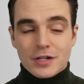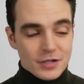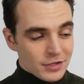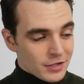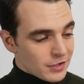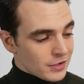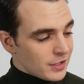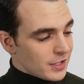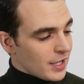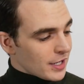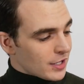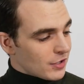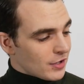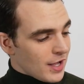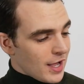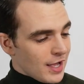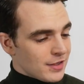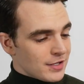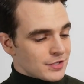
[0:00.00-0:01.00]
Clearly, I
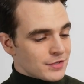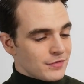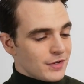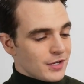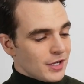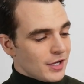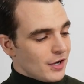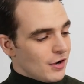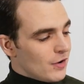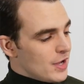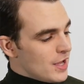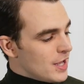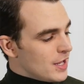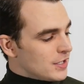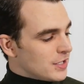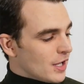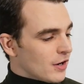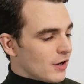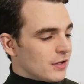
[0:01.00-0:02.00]
could have had this video
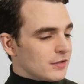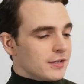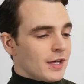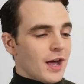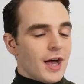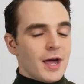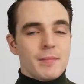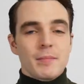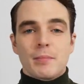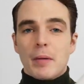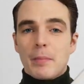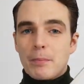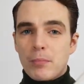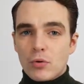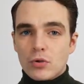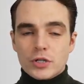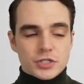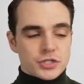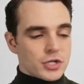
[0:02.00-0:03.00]
done on time, but
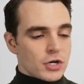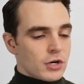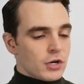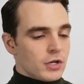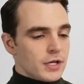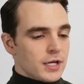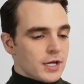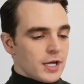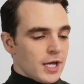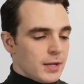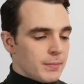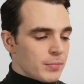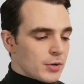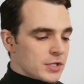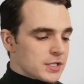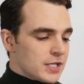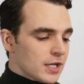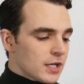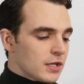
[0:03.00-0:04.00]
bullet journaling, in
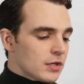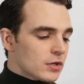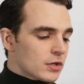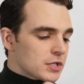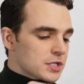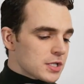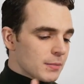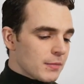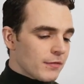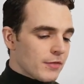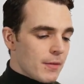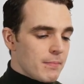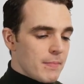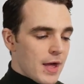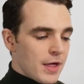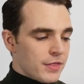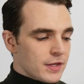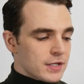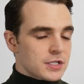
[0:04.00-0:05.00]
particular, some of the
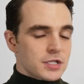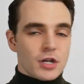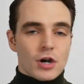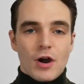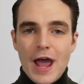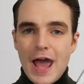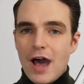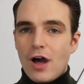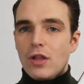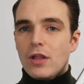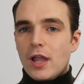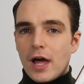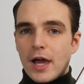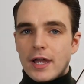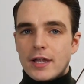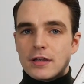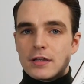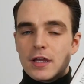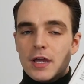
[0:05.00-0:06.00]
methods that are
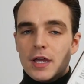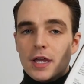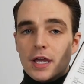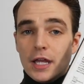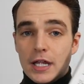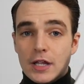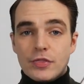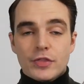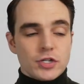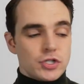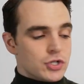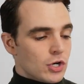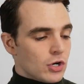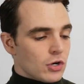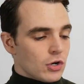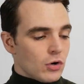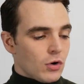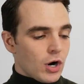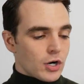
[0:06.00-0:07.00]
outlined in the
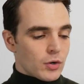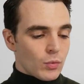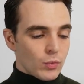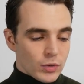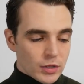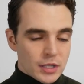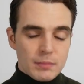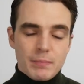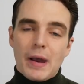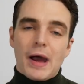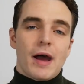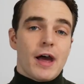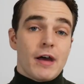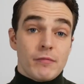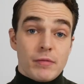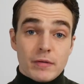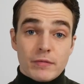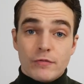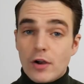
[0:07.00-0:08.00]
journal are really
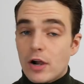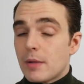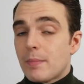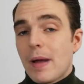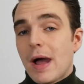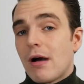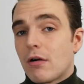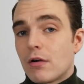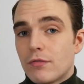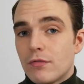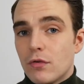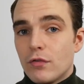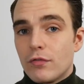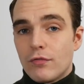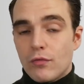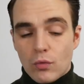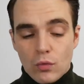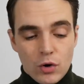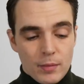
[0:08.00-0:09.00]
have been very powerful
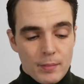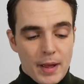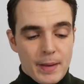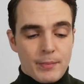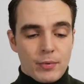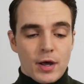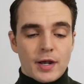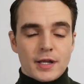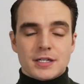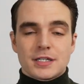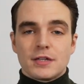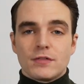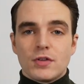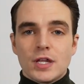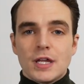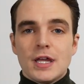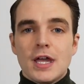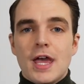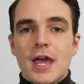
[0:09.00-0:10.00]
for my
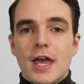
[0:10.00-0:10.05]
productivity.